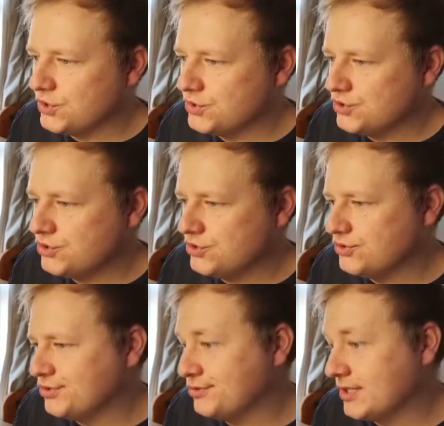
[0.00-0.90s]

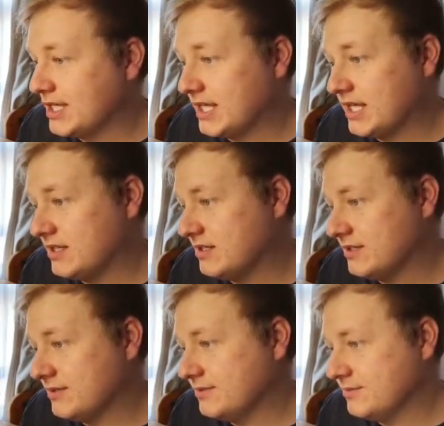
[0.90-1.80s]
to, I don't
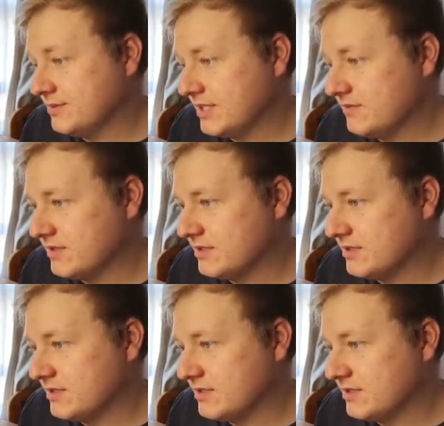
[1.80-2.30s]
know, whatever.